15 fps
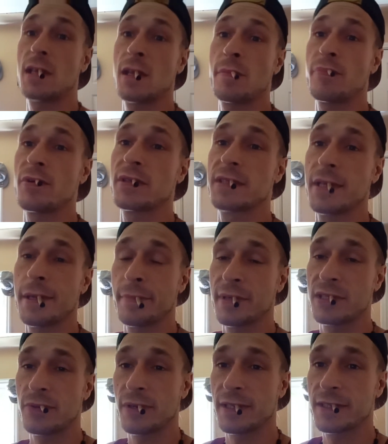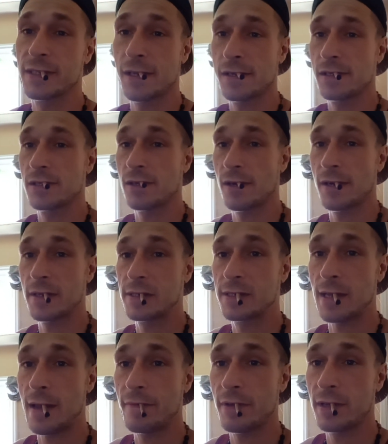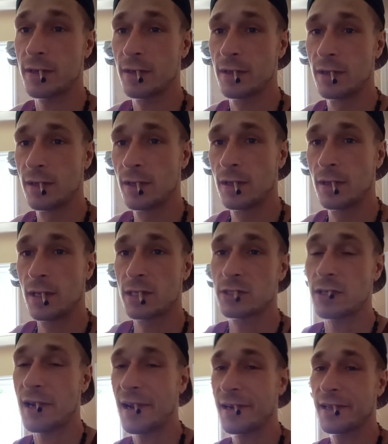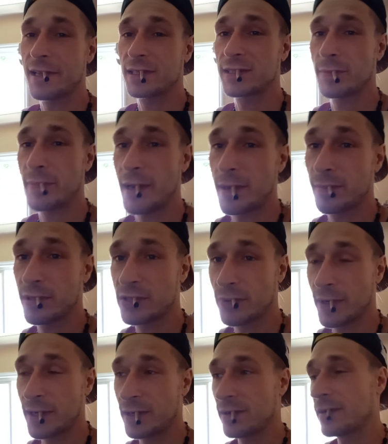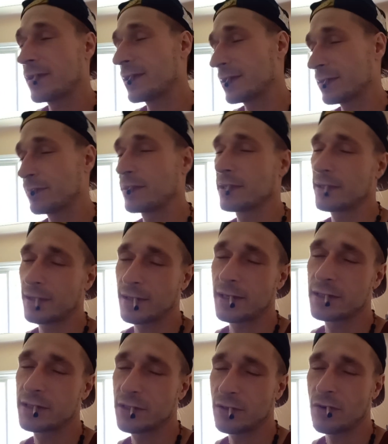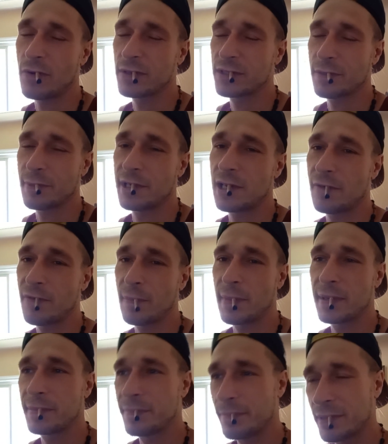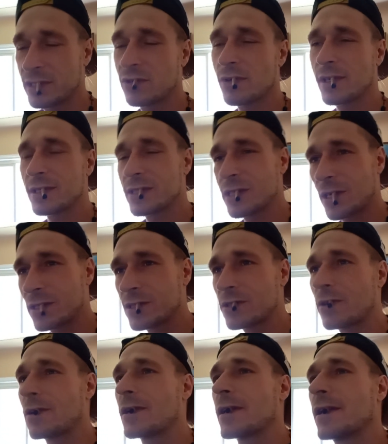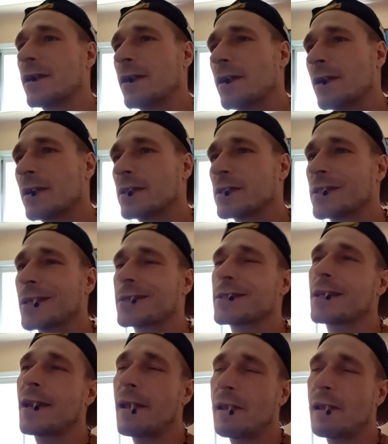keep routine between 6:30, 7. Try to get to bed between, because you know it's gonna be different. Between 6:30, 6 and